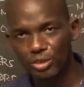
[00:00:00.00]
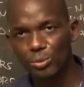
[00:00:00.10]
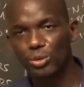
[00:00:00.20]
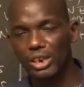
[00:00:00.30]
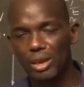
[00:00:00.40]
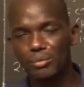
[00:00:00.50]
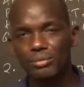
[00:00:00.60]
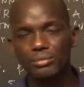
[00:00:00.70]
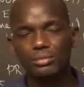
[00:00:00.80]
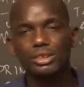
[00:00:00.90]
program.
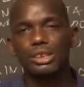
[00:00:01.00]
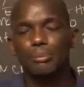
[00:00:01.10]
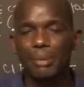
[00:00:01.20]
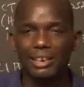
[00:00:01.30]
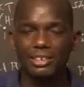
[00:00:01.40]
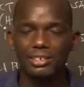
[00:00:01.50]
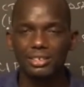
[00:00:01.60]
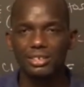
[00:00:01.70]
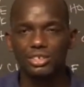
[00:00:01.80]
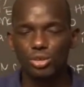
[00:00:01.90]

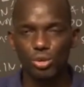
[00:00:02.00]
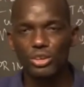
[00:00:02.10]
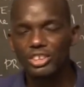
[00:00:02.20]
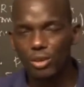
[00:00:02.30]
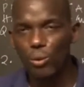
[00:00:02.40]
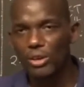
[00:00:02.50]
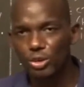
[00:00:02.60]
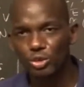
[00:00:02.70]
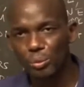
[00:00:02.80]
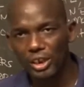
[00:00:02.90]
So God is the one who is
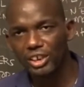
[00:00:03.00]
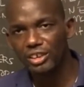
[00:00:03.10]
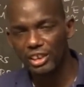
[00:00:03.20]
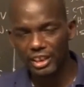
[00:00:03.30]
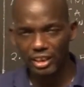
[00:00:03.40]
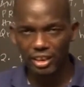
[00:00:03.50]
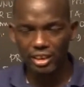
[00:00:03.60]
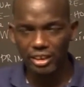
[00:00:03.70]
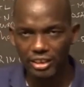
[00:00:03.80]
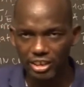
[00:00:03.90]
paying the
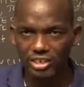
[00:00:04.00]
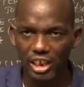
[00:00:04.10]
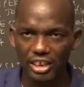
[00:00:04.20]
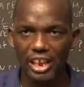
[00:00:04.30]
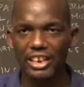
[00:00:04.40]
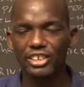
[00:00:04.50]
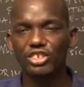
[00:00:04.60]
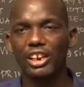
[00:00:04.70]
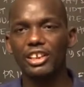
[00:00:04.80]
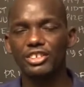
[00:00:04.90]

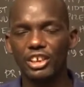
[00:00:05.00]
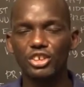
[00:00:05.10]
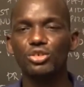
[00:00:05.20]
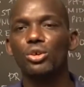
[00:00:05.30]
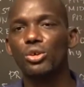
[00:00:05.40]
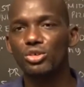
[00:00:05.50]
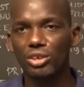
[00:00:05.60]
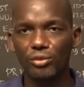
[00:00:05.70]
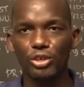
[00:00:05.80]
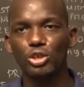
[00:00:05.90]
initial cost
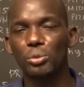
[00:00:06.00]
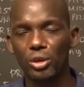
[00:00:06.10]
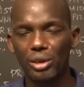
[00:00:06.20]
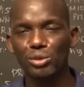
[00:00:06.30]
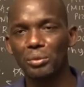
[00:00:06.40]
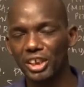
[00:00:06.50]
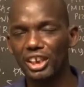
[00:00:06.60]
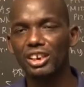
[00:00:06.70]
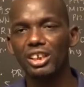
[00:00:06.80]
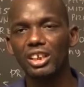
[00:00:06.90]
for this program to
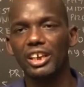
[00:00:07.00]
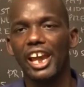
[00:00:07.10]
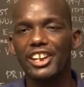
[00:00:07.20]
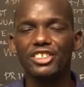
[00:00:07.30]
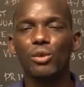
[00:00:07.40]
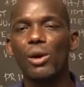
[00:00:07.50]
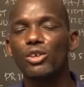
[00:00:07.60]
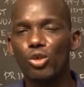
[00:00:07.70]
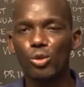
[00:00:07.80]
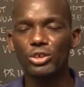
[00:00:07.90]
begin, and is the one
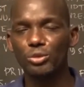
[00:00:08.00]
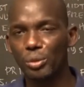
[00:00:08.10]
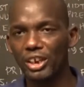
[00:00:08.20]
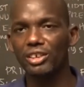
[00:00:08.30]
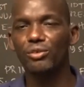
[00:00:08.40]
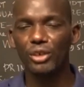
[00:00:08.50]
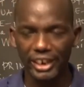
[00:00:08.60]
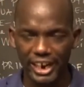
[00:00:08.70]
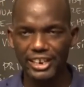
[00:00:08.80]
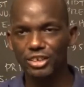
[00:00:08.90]
who is paying for the
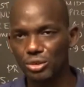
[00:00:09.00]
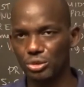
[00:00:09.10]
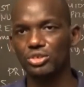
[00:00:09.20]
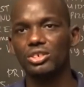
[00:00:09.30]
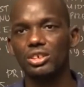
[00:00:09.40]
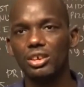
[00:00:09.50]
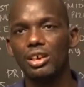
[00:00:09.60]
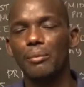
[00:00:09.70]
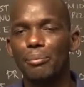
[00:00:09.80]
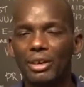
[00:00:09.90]
running cost.
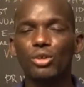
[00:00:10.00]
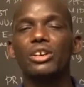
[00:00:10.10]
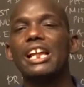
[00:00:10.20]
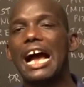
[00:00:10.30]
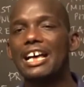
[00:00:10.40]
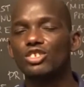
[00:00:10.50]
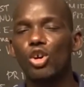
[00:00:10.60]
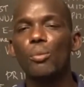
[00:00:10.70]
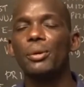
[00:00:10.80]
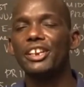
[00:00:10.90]
But God has
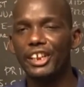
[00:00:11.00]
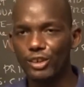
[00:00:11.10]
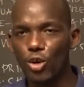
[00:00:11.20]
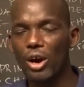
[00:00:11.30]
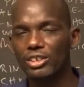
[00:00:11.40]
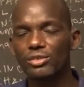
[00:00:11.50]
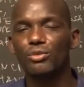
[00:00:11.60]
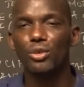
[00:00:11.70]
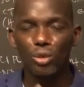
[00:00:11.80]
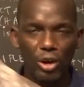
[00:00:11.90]
opened the doors
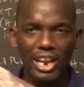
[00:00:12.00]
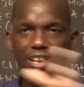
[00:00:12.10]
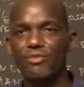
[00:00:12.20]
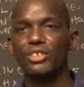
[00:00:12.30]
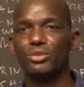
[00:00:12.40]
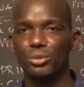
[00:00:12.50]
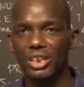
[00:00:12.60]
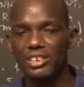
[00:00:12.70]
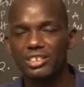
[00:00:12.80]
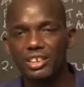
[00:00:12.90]
for every
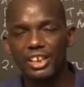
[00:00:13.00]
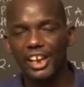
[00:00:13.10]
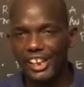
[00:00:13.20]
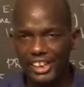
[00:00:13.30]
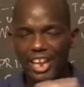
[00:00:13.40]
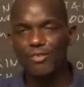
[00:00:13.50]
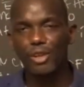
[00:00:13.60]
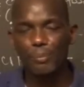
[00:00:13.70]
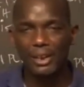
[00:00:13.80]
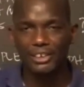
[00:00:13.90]
student and every
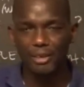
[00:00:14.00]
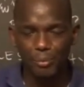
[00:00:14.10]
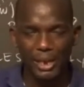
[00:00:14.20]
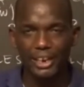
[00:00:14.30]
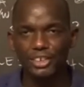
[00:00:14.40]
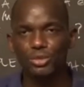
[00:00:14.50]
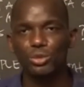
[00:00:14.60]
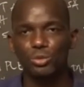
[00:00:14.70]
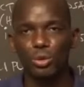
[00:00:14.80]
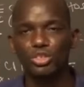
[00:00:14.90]
parent who is
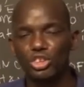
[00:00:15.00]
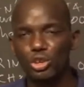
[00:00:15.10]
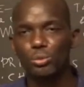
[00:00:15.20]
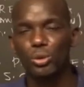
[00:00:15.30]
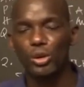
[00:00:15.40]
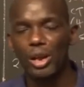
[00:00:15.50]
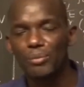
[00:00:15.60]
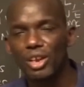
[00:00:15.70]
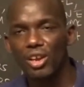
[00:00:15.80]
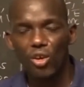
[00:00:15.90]
watching this program,
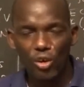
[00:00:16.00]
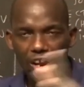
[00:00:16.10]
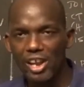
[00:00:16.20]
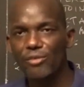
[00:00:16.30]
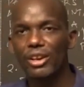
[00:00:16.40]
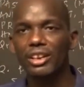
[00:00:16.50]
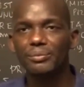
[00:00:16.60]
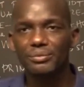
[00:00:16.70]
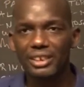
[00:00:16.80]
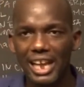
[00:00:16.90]
or every
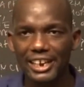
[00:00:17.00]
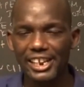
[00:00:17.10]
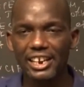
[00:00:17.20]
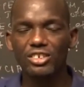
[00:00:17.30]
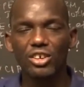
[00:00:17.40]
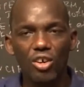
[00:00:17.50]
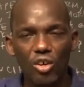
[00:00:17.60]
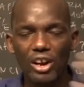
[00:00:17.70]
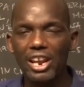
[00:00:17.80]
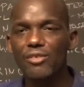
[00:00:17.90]
guardian, or
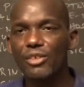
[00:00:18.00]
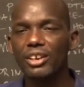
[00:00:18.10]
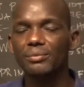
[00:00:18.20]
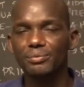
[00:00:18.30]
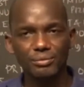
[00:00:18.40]
every